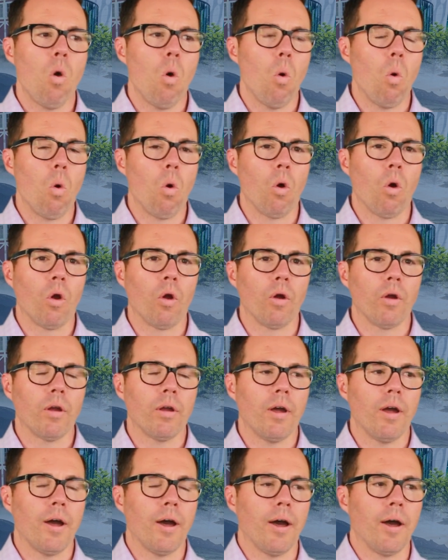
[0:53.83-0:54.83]

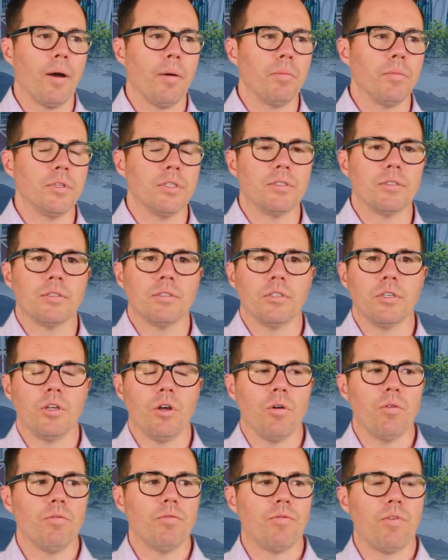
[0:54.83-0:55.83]
or it's
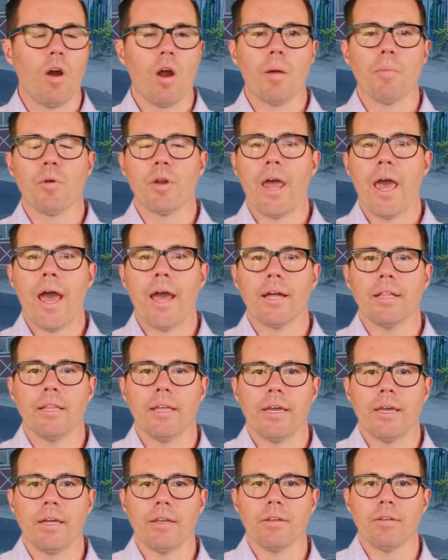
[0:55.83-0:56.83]
farm and ag
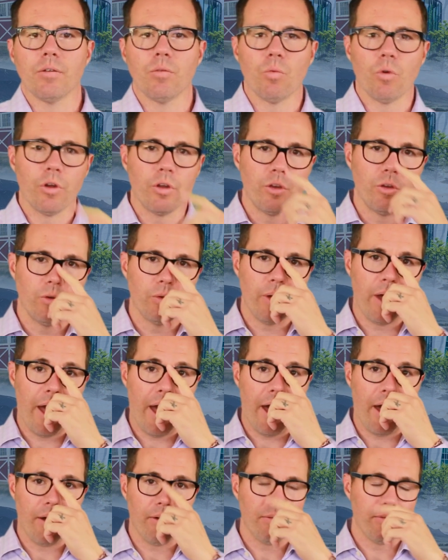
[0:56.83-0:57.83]
land where you
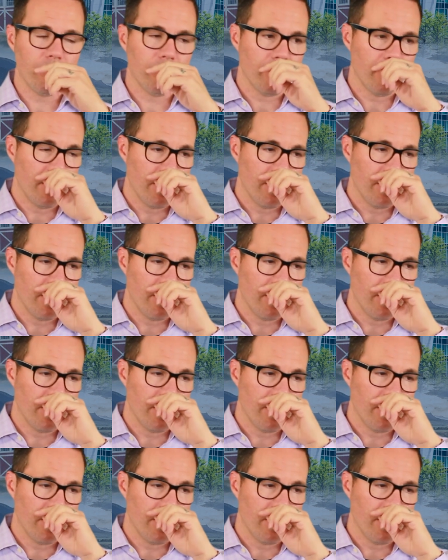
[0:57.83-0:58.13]
have